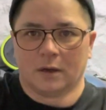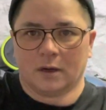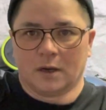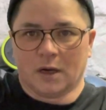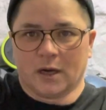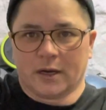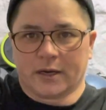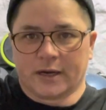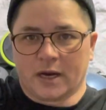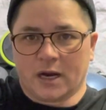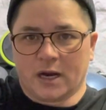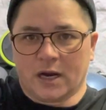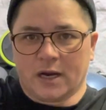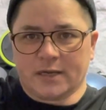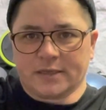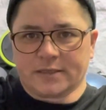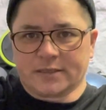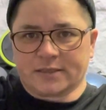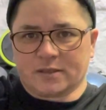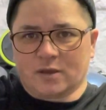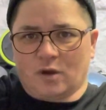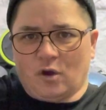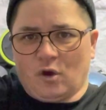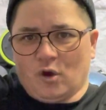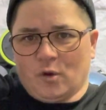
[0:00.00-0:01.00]
Hi
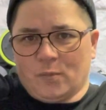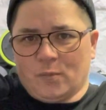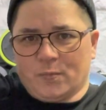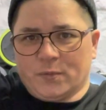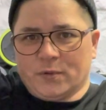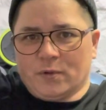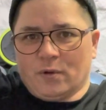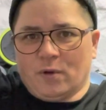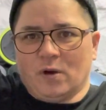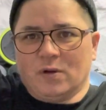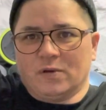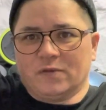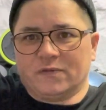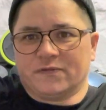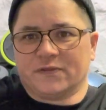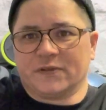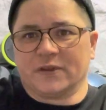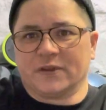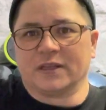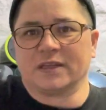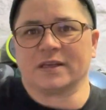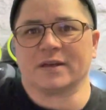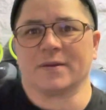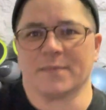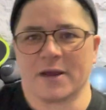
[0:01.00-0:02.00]
guys, I hope you're all
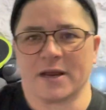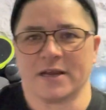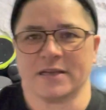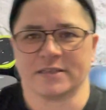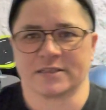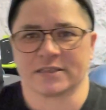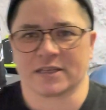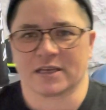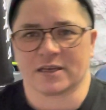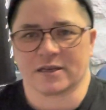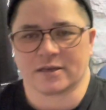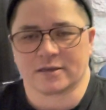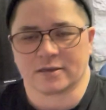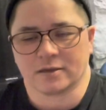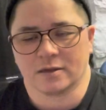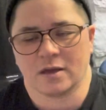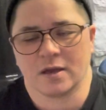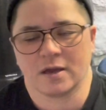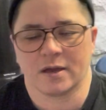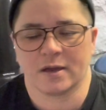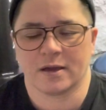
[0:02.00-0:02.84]
feeling amazing.